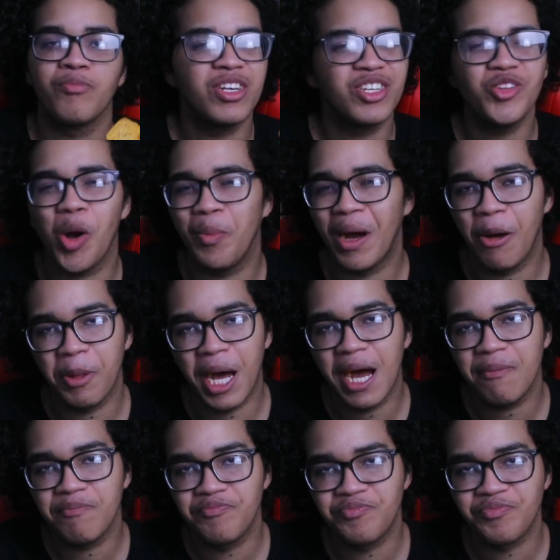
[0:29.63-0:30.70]
But it's not about
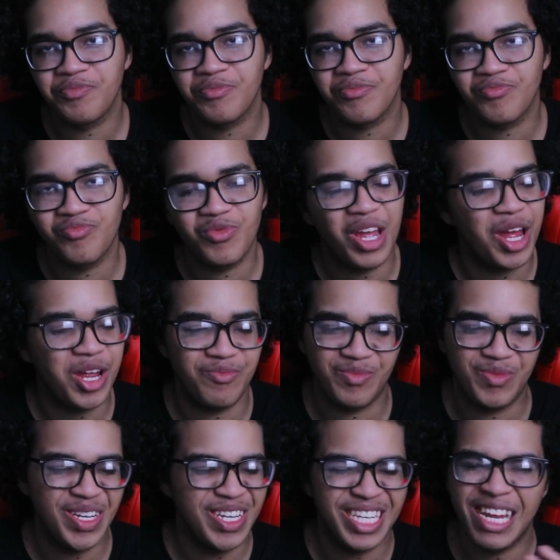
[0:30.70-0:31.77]
that.
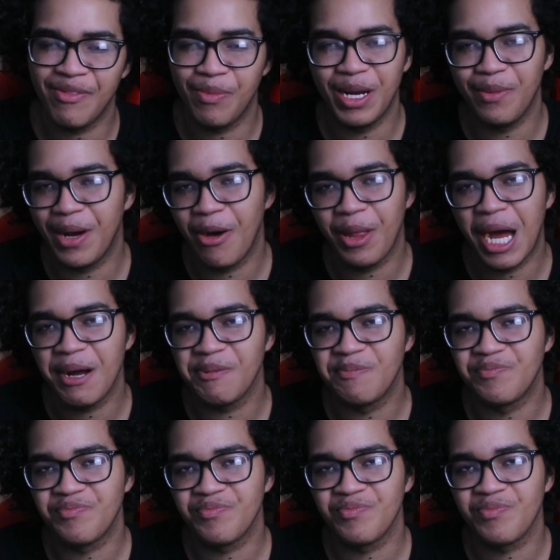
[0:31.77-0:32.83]
It's never been about that.
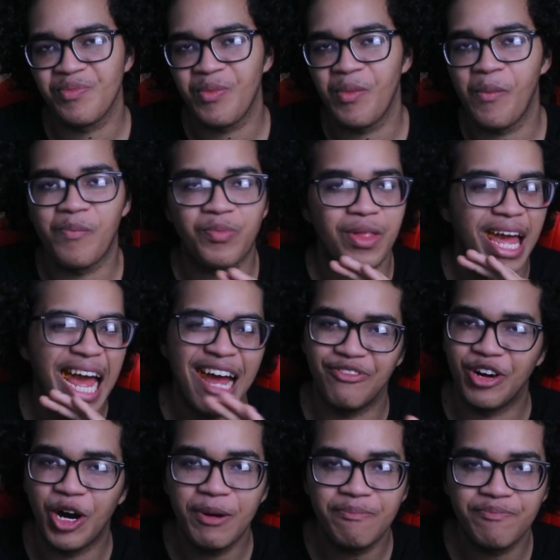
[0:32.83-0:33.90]

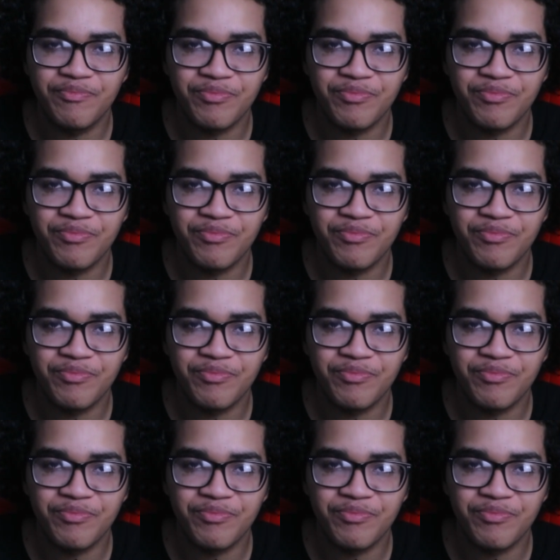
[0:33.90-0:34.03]
Ever.